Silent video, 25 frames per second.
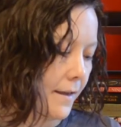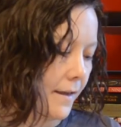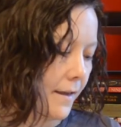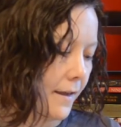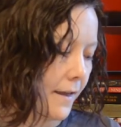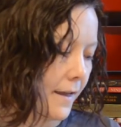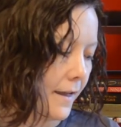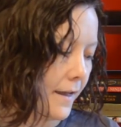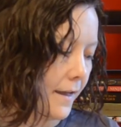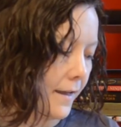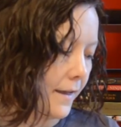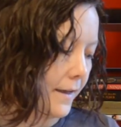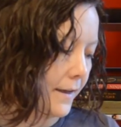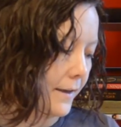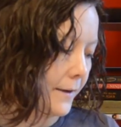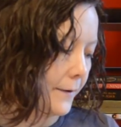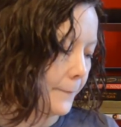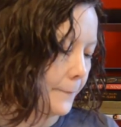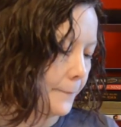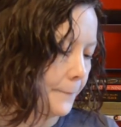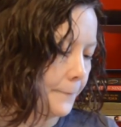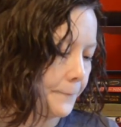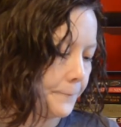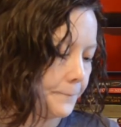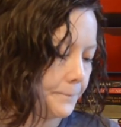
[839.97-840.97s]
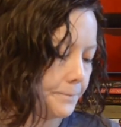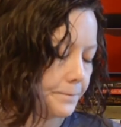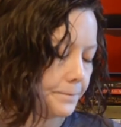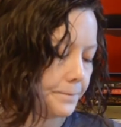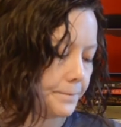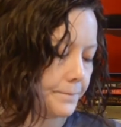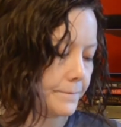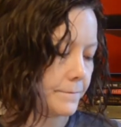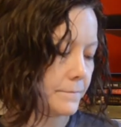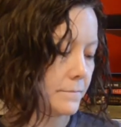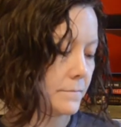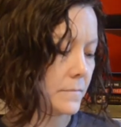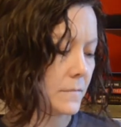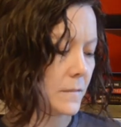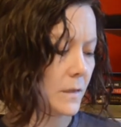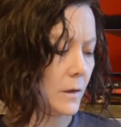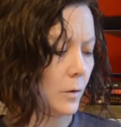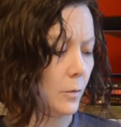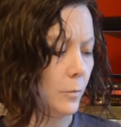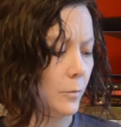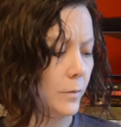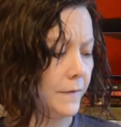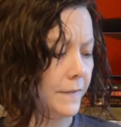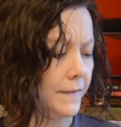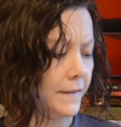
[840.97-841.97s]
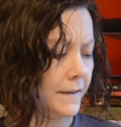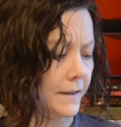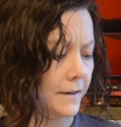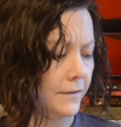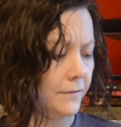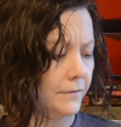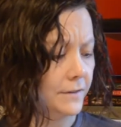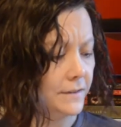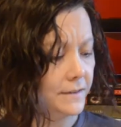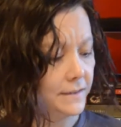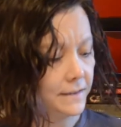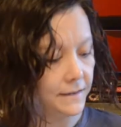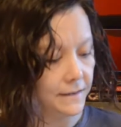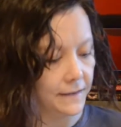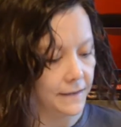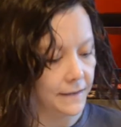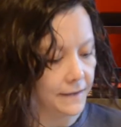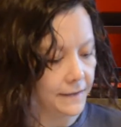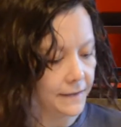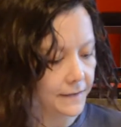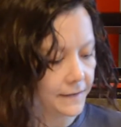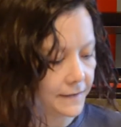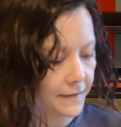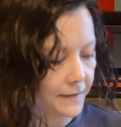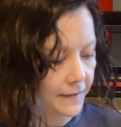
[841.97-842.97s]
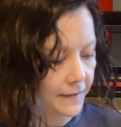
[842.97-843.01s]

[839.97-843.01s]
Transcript: And one thing I really like